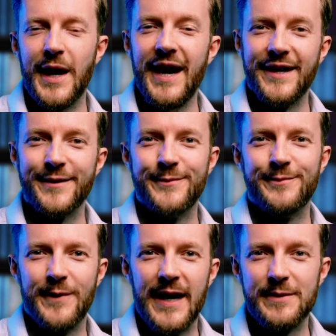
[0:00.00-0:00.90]
Hi,
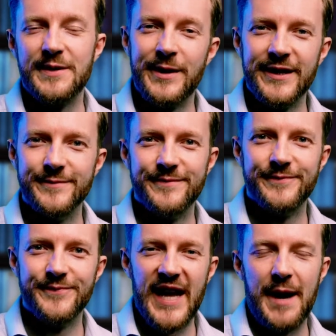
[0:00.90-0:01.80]
my name is Emil.
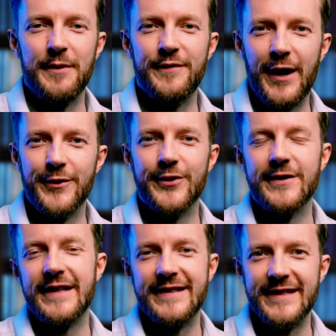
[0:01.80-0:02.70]
I'm a founder
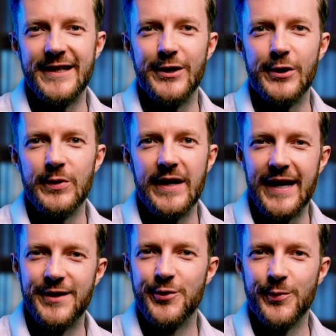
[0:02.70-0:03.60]
and CEO
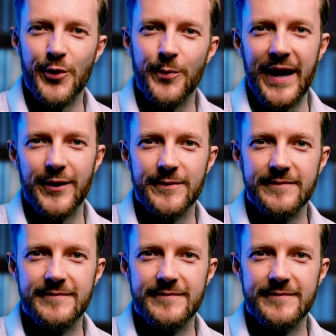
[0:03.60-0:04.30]
at Tomorrow Bio.